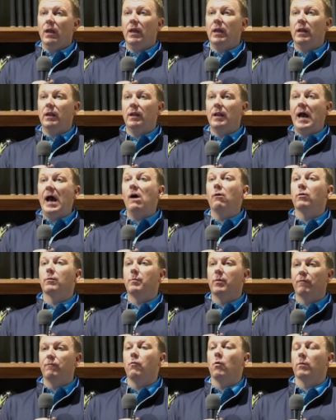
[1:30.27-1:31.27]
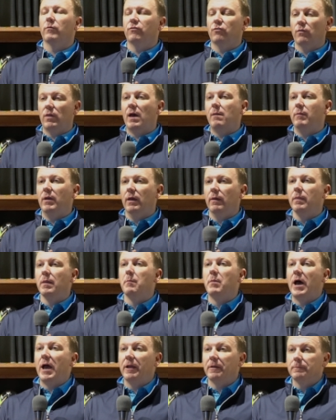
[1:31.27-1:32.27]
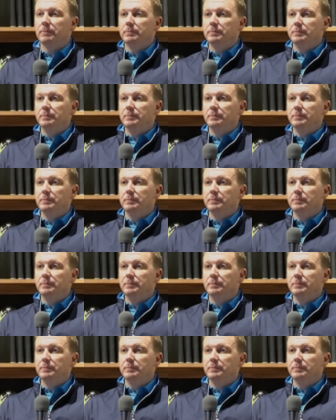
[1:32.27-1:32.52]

in how it performs for them in the bay.